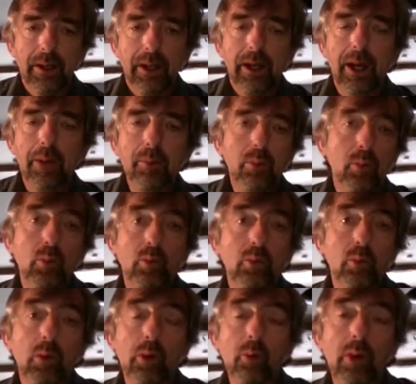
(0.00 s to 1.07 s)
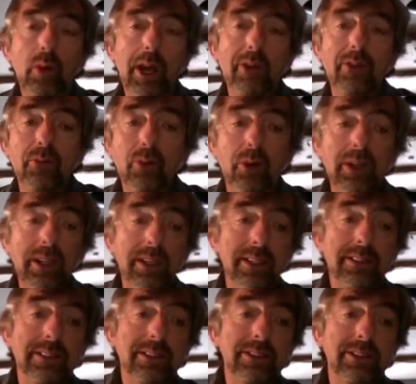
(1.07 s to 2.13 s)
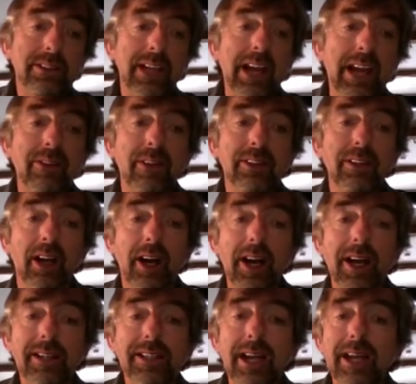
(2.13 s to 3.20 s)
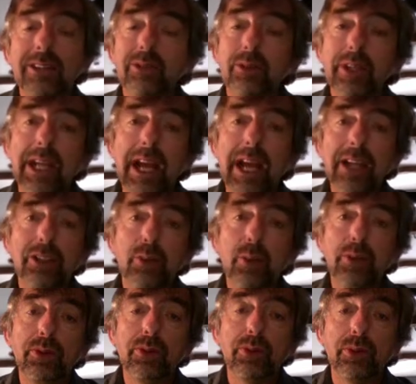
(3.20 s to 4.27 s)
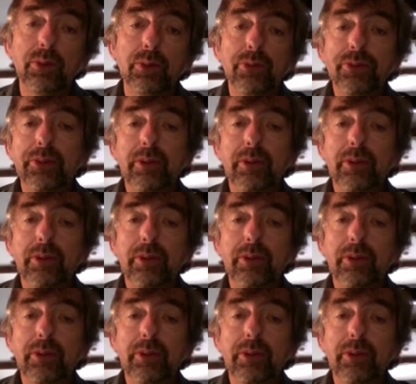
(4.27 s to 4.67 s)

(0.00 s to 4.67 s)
One way of avoiding this is just to have a higher tax on cash withdrawals.